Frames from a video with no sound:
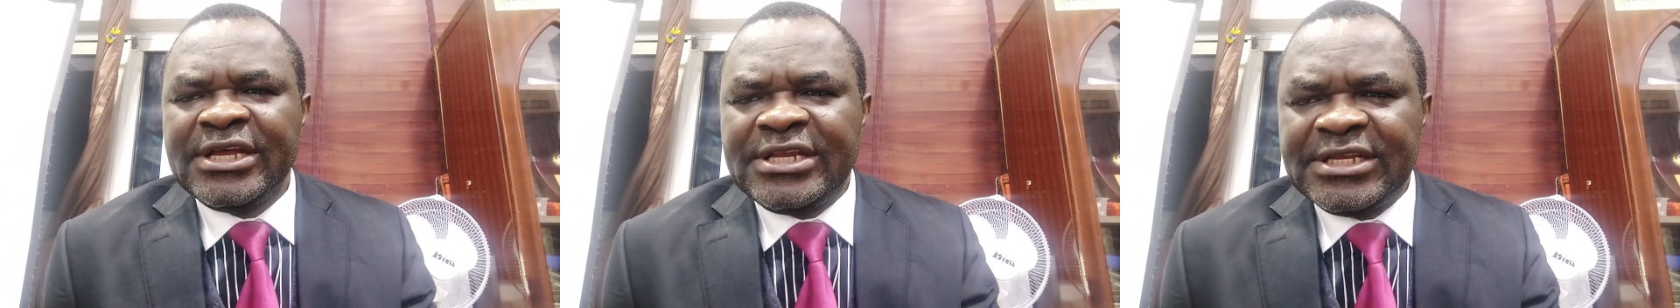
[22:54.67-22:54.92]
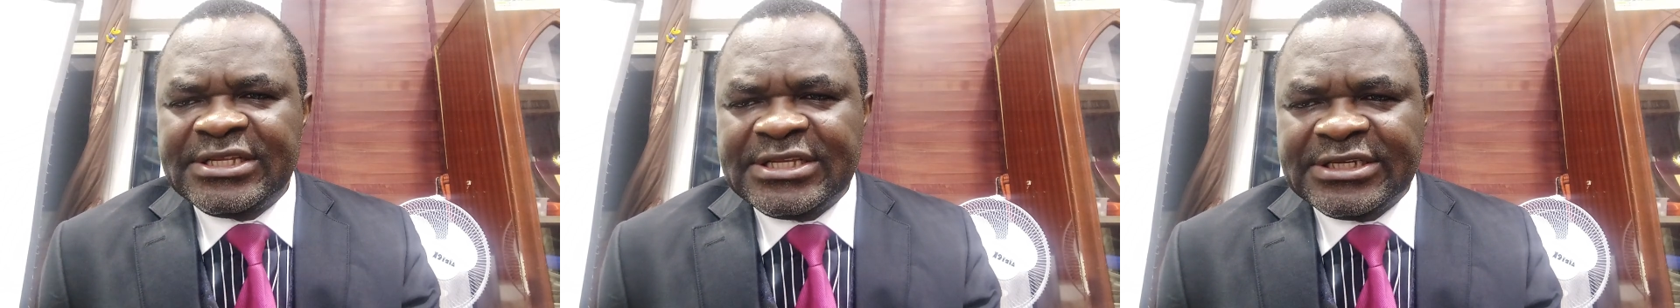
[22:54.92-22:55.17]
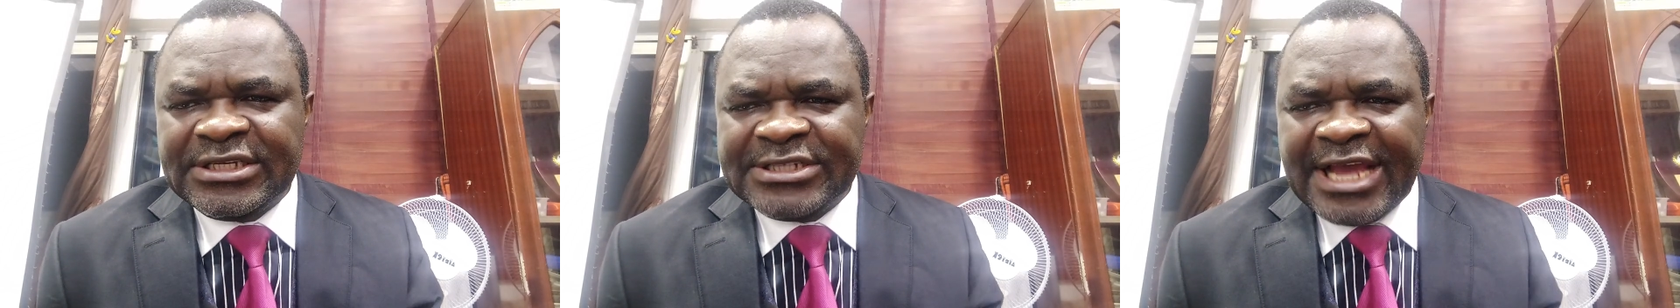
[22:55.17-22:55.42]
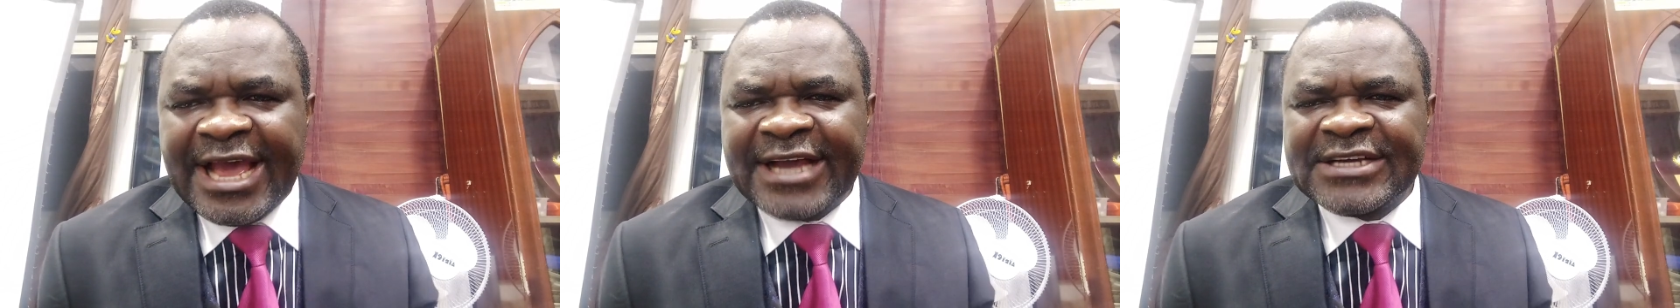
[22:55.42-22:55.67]
the
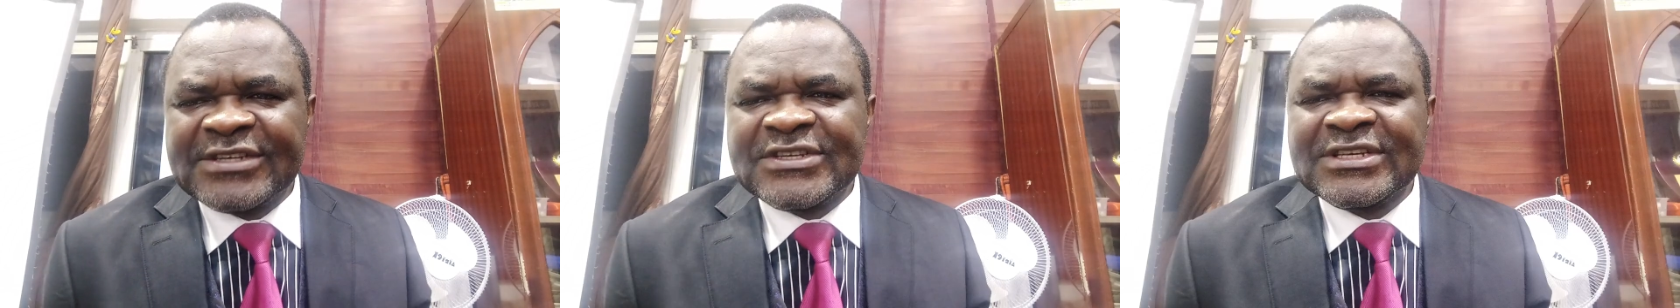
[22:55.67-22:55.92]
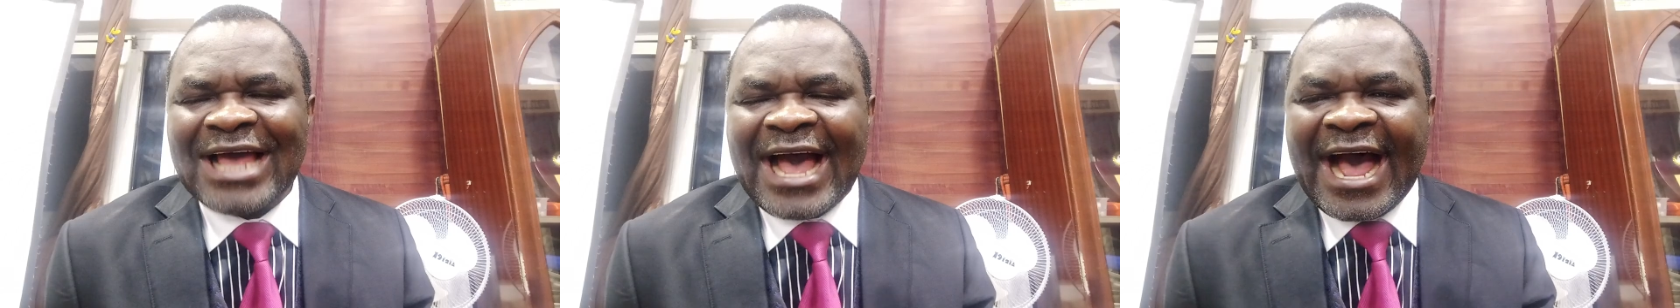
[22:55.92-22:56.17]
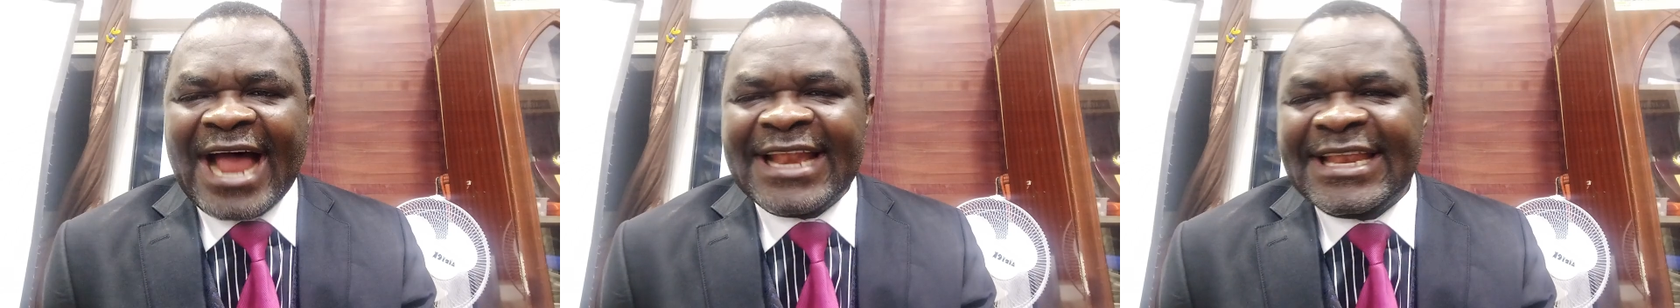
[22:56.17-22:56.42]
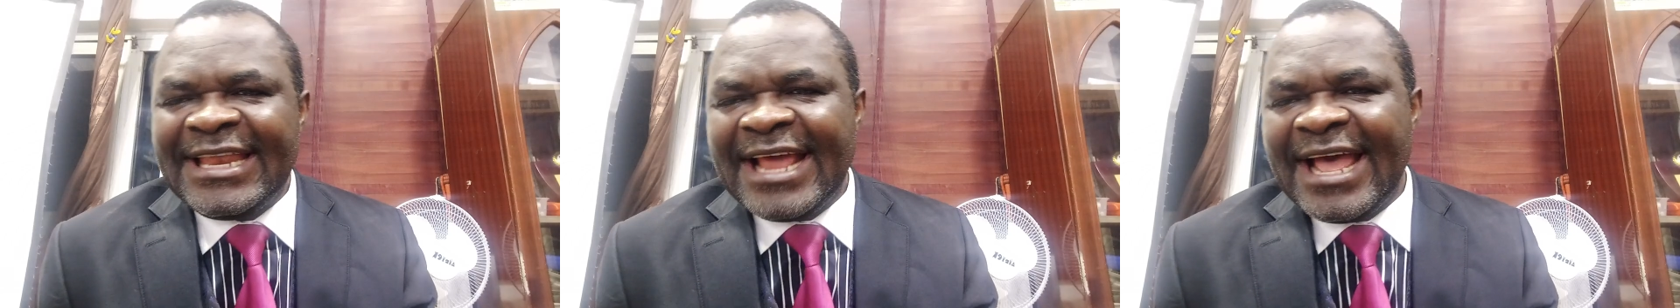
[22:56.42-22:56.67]
checks,
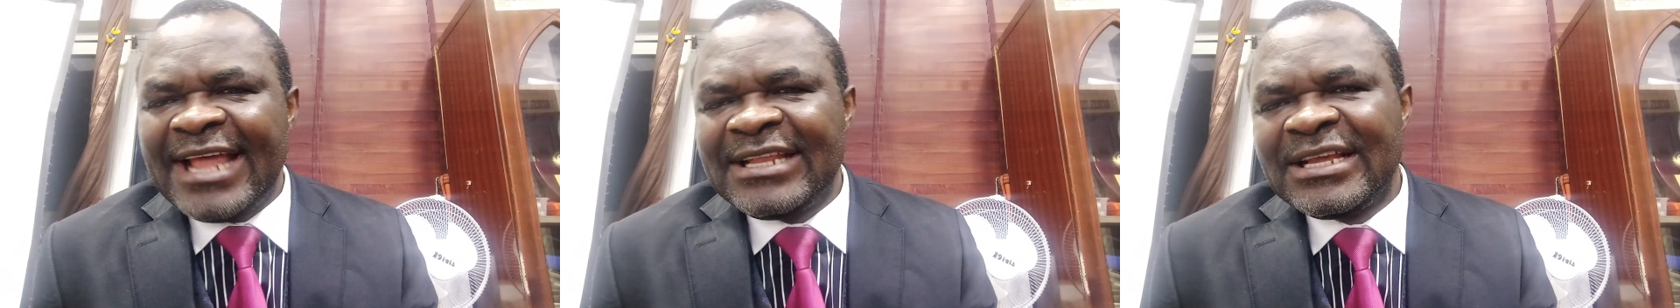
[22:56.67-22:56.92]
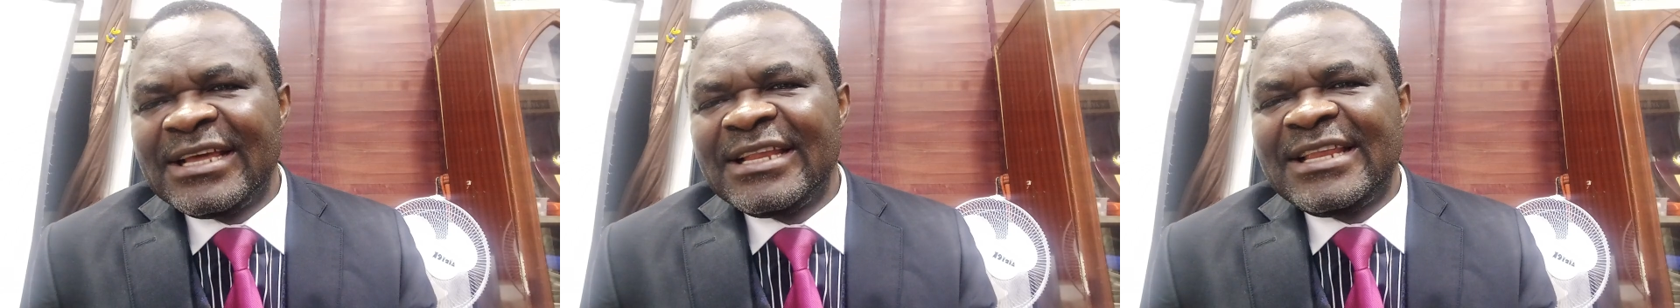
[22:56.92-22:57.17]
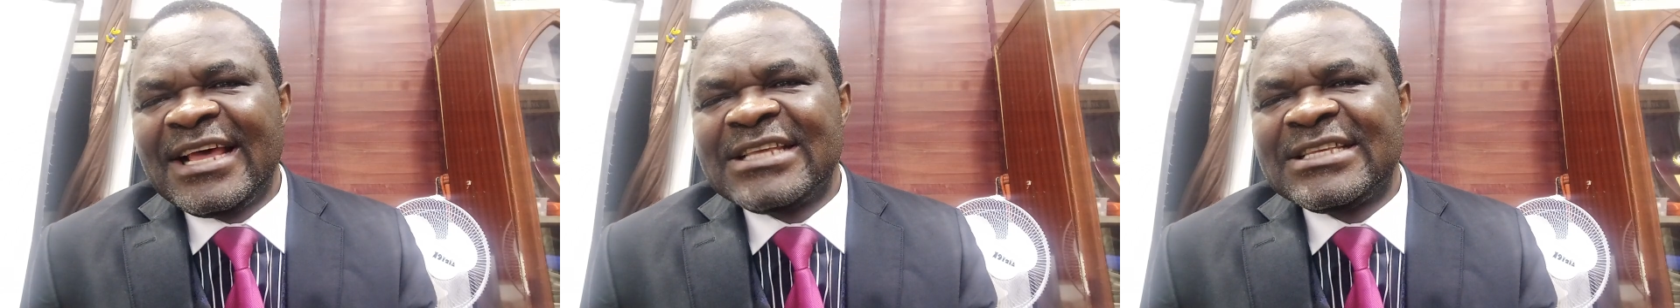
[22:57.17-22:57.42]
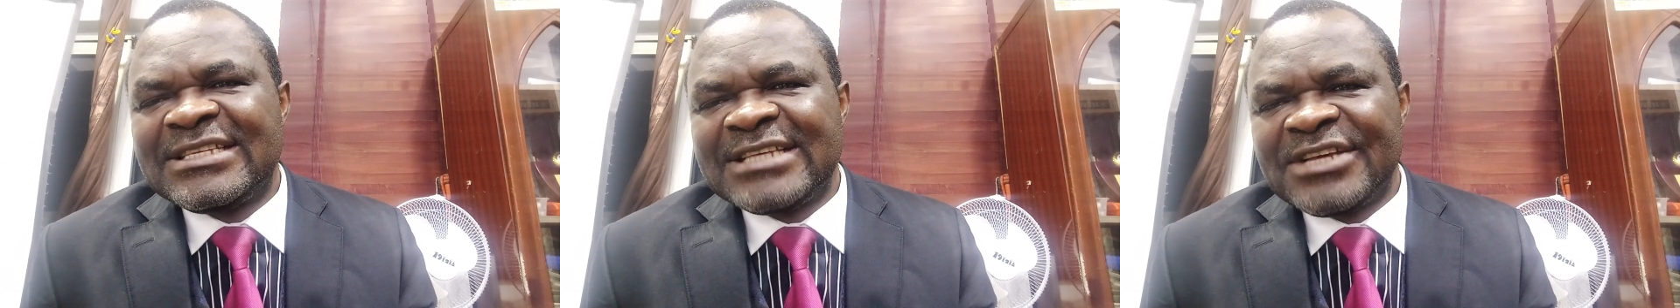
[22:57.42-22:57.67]
and then the
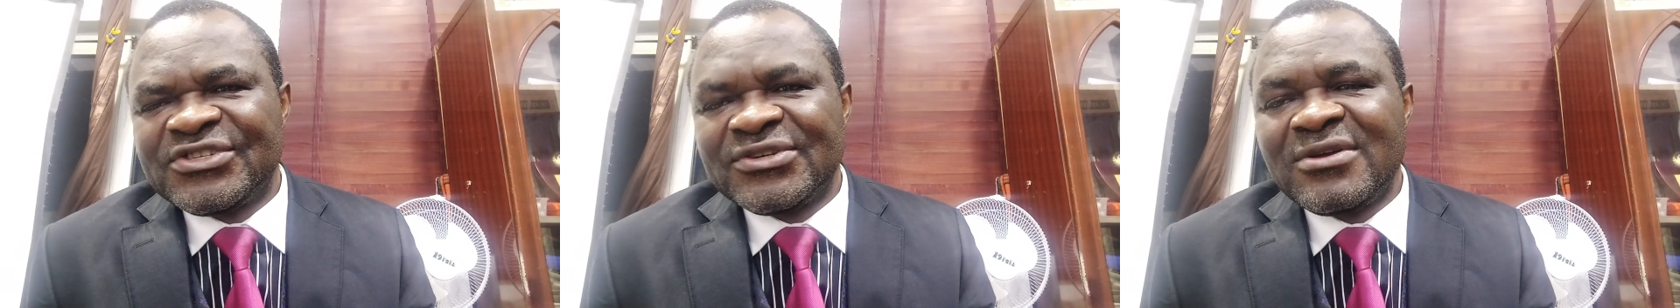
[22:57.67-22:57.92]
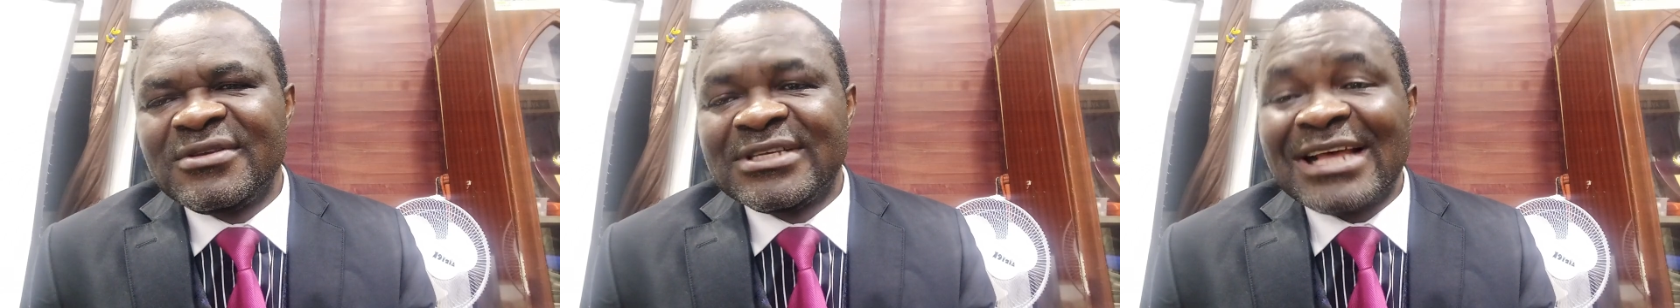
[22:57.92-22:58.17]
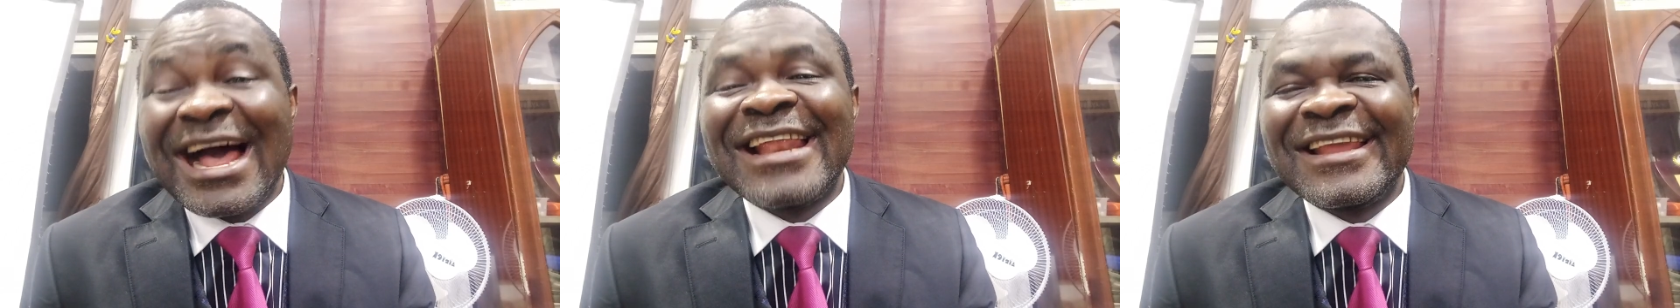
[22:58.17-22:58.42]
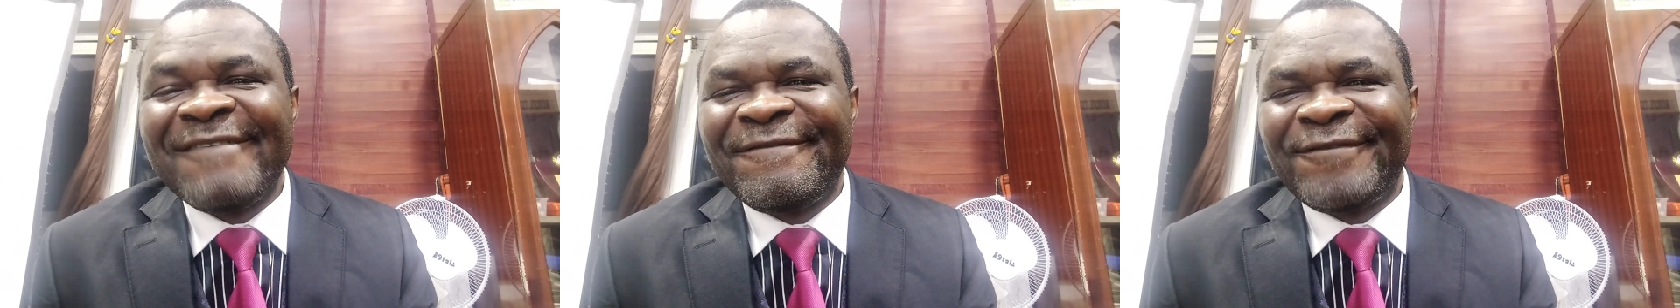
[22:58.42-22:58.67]
sessions
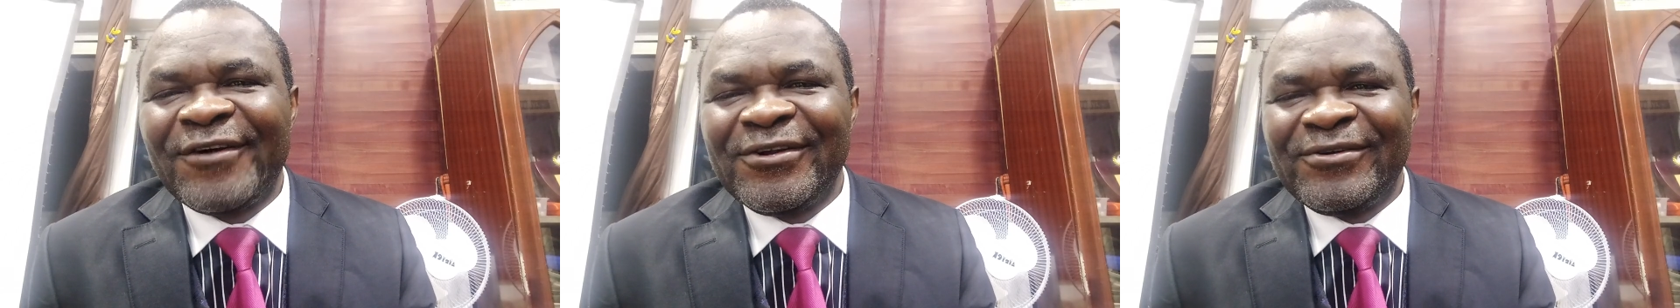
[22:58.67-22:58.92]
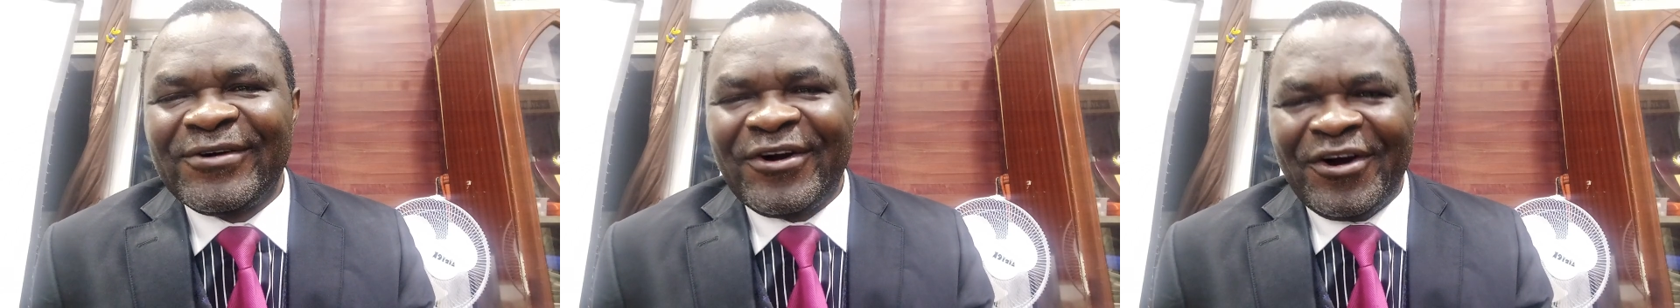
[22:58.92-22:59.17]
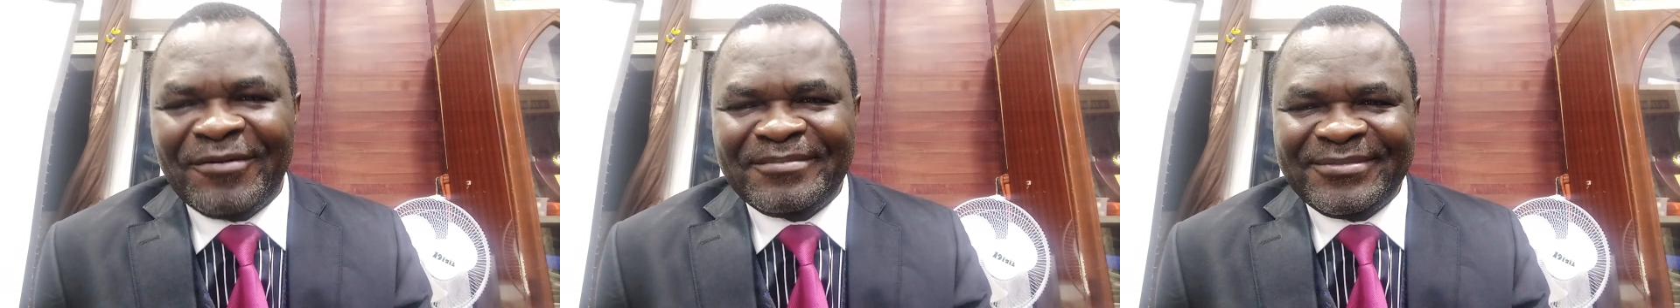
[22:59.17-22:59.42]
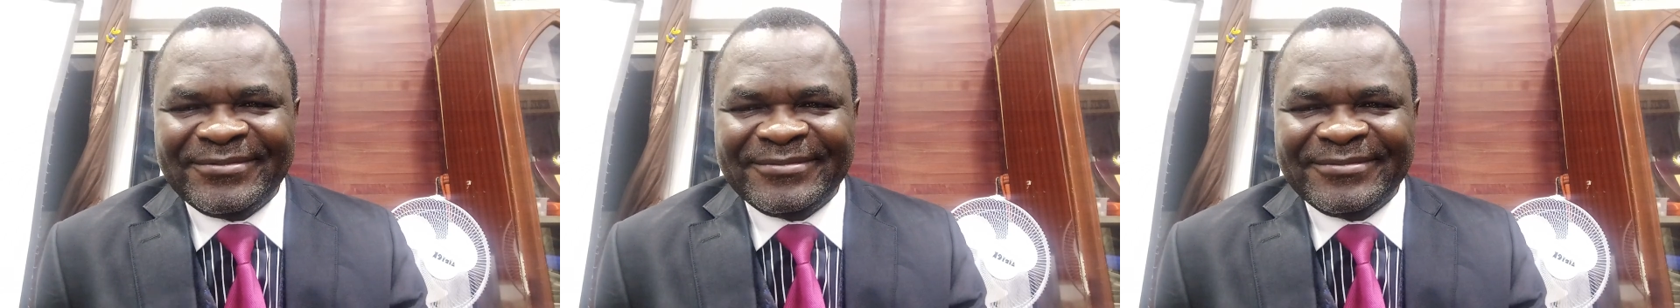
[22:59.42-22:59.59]
and the follow-up.